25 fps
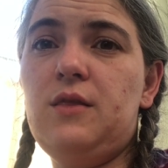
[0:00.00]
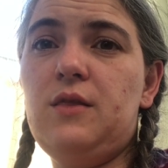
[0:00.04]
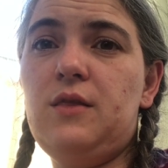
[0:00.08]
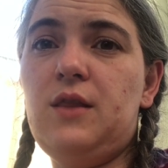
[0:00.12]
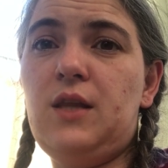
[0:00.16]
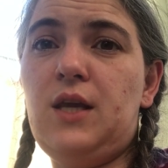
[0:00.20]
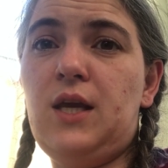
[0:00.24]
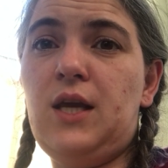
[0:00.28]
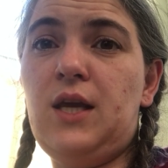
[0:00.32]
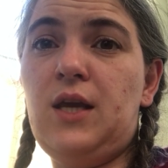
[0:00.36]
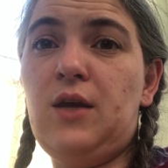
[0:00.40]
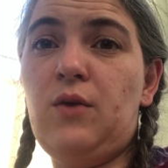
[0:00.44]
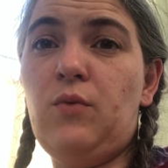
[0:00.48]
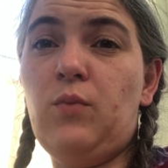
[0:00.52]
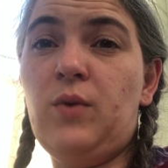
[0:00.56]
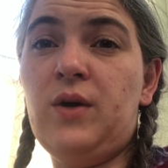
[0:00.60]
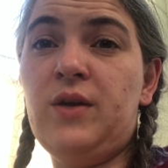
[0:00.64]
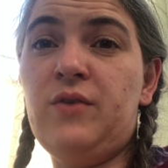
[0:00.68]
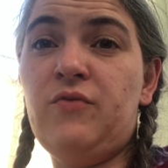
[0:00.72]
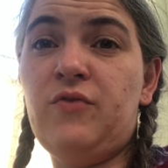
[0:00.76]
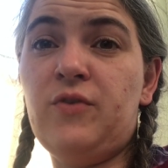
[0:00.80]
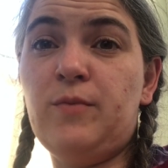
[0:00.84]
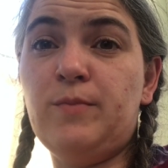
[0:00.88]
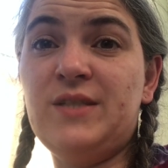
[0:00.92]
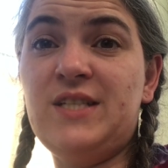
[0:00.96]
the
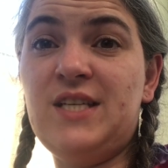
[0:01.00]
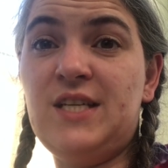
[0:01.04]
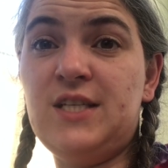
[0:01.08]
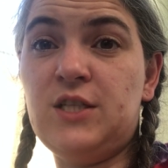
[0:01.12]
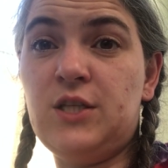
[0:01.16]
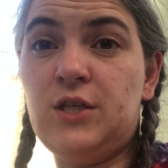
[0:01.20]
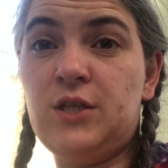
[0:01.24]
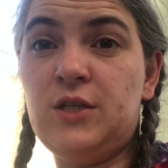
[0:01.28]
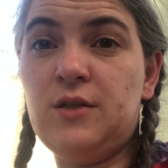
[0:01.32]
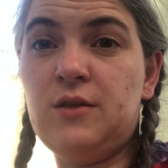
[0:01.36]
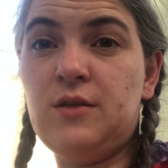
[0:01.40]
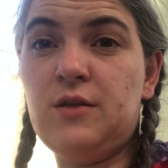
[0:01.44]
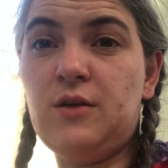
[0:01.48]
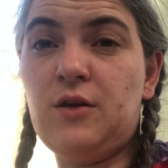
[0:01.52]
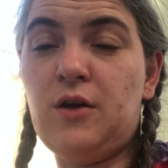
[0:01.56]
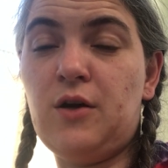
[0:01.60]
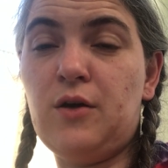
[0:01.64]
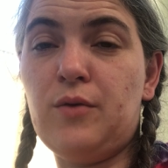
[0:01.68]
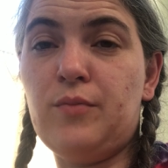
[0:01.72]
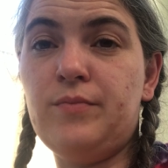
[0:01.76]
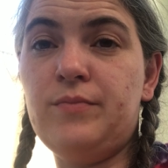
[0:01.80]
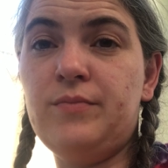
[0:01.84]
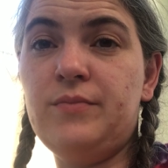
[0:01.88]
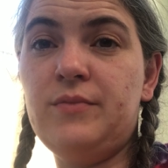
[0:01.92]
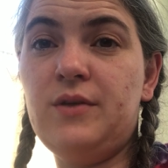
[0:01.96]
one from
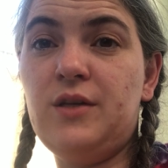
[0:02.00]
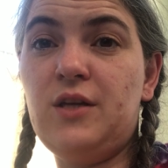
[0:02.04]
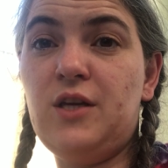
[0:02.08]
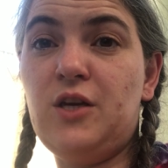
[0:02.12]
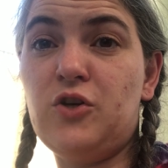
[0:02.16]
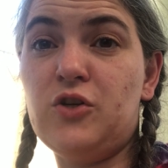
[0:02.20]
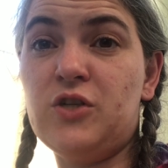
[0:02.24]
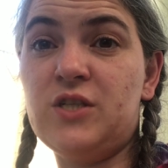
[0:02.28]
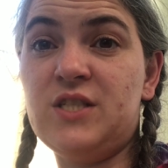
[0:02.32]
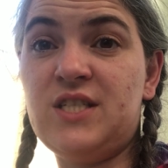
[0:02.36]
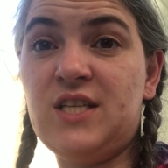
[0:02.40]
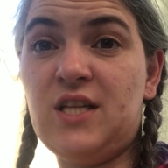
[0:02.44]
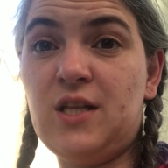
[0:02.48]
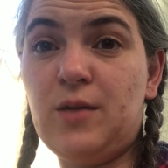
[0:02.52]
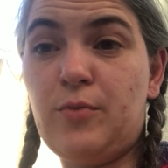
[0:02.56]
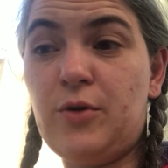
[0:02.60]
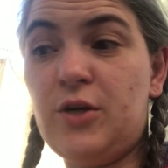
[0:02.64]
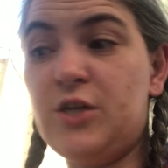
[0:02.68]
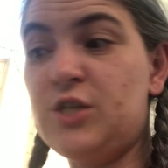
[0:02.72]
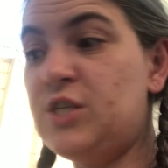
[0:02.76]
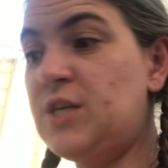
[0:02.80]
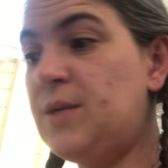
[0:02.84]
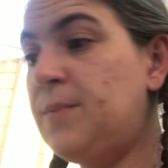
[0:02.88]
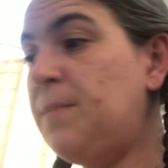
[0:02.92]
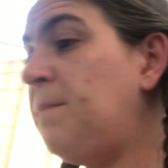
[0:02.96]
Year in
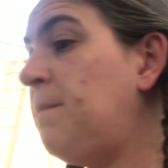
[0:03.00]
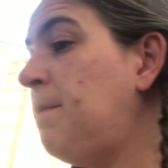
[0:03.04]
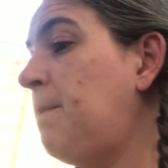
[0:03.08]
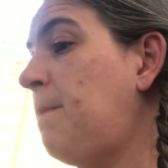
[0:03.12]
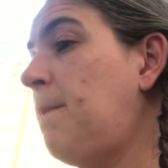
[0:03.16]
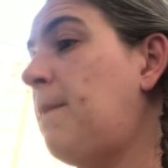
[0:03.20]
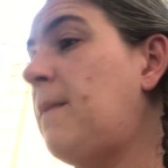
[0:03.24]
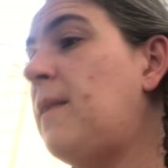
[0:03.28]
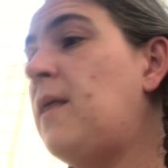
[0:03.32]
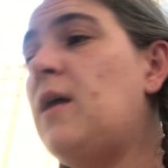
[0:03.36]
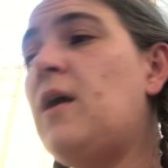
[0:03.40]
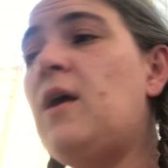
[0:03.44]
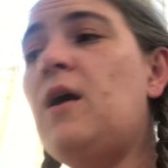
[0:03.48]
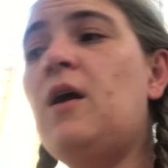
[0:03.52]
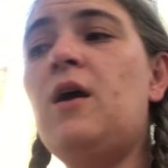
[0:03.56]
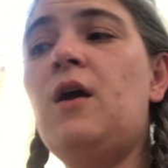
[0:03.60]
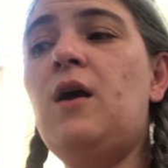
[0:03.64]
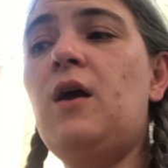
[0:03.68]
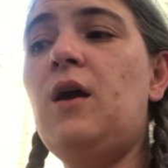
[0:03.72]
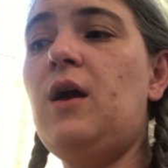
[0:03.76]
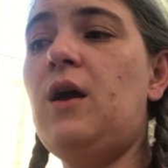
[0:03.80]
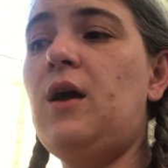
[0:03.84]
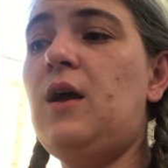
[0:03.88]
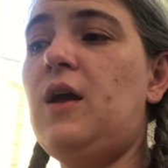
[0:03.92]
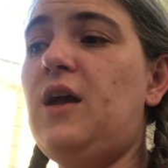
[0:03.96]
Celebration,
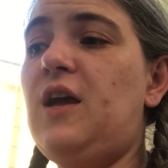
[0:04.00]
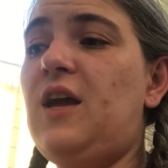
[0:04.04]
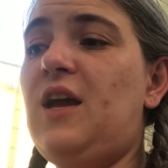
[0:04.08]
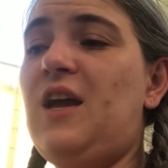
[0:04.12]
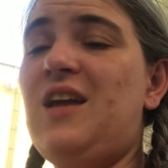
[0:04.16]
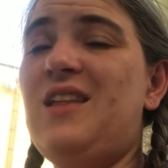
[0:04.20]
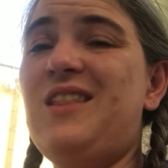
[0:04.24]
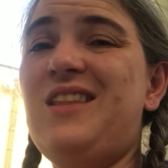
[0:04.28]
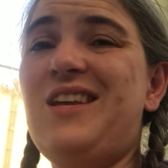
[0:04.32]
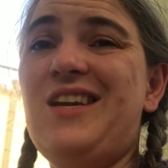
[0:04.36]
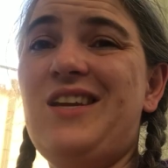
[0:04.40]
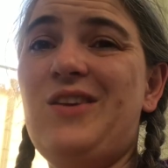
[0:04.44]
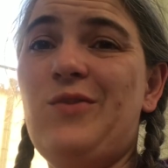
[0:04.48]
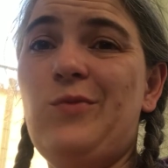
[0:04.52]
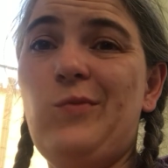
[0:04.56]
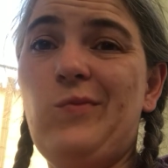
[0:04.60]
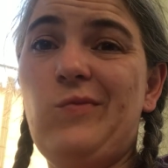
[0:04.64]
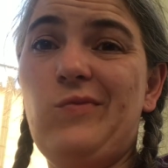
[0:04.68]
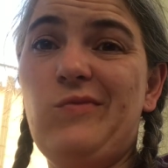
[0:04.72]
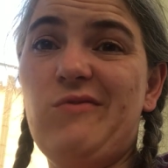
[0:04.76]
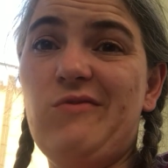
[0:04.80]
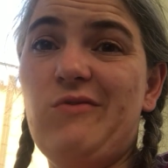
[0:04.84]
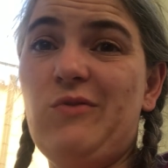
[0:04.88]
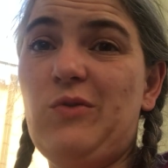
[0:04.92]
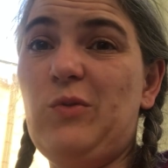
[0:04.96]
and then
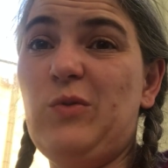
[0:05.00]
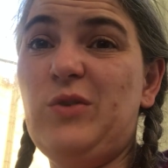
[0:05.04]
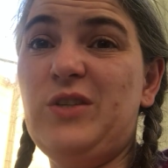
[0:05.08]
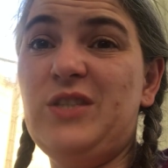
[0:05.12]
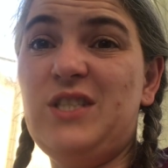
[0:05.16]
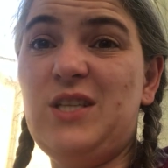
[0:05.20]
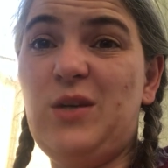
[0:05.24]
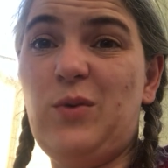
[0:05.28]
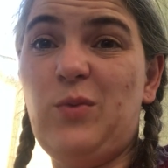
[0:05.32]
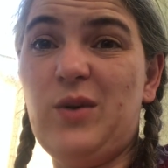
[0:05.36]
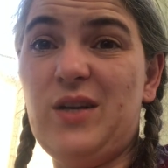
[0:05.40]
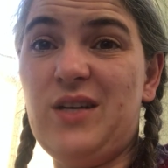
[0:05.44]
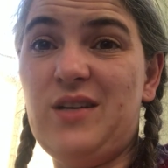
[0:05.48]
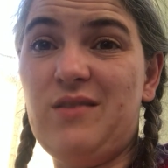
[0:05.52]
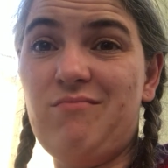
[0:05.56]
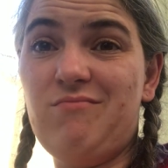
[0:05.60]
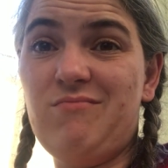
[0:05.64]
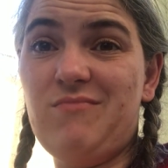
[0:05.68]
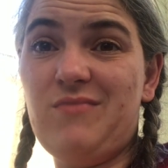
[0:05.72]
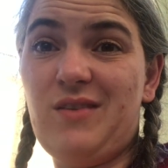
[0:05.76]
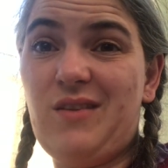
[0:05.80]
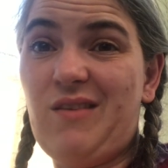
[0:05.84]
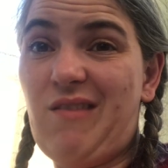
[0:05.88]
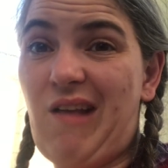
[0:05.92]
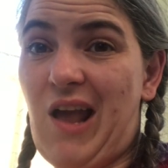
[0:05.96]
we'll see what
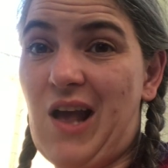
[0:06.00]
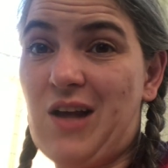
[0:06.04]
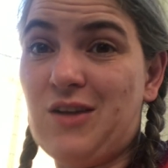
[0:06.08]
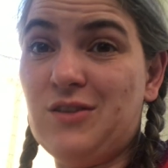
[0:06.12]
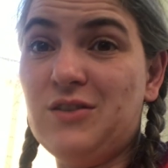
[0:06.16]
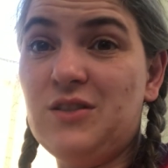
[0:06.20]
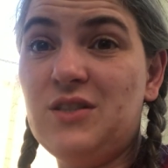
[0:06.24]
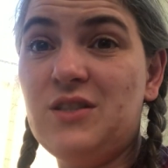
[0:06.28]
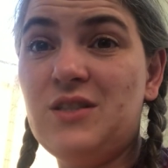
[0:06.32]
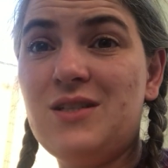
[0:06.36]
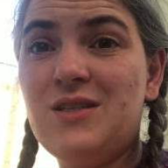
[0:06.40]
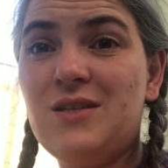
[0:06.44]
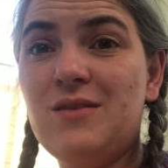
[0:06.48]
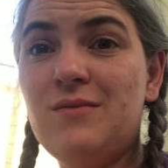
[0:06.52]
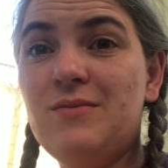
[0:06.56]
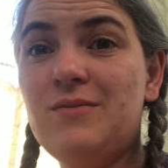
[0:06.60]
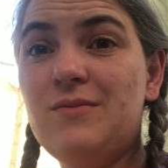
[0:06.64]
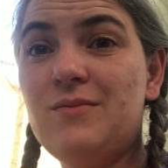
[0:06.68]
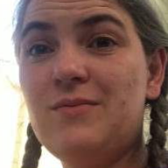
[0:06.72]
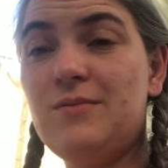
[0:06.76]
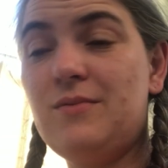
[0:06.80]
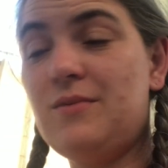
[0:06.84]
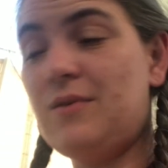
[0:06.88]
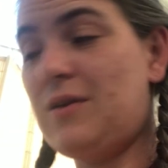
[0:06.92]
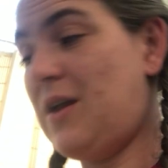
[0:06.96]
else
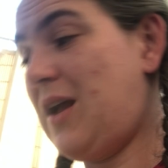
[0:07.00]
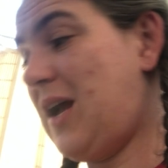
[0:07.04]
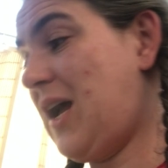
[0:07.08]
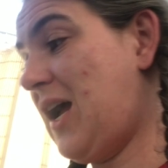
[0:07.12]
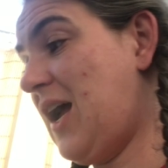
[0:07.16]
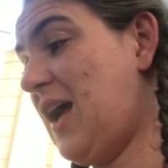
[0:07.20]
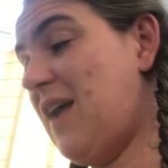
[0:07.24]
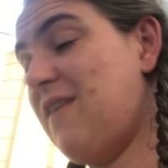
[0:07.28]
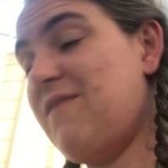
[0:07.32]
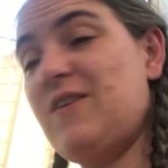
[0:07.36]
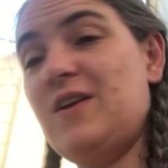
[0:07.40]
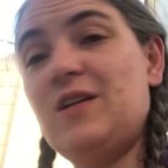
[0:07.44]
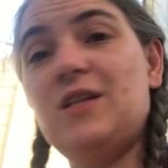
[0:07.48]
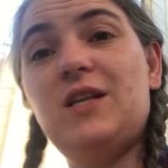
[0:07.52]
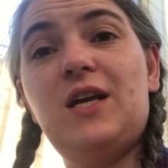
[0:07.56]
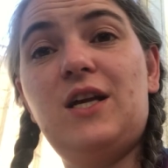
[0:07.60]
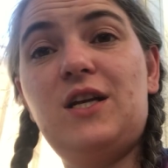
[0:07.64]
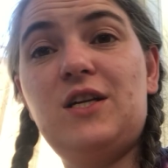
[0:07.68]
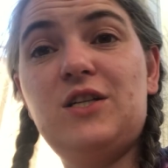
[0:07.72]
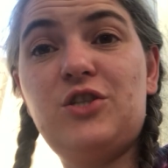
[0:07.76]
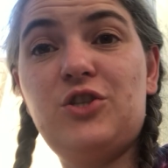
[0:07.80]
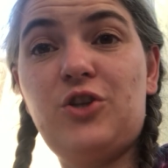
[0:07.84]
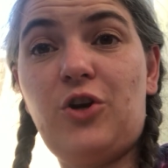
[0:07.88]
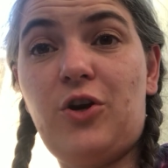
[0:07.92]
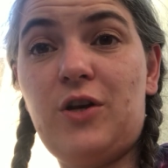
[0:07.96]
I feel
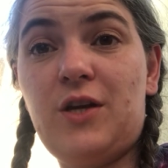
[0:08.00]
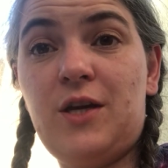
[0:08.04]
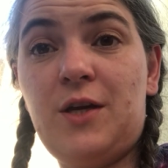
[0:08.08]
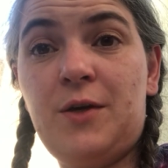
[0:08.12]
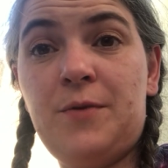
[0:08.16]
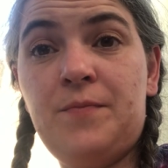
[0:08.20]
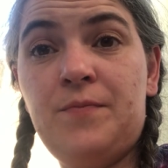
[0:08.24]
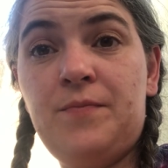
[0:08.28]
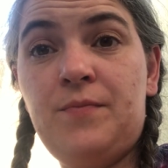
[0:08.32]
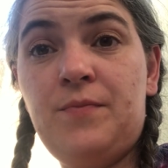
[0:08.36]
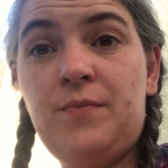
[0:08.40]
like starting.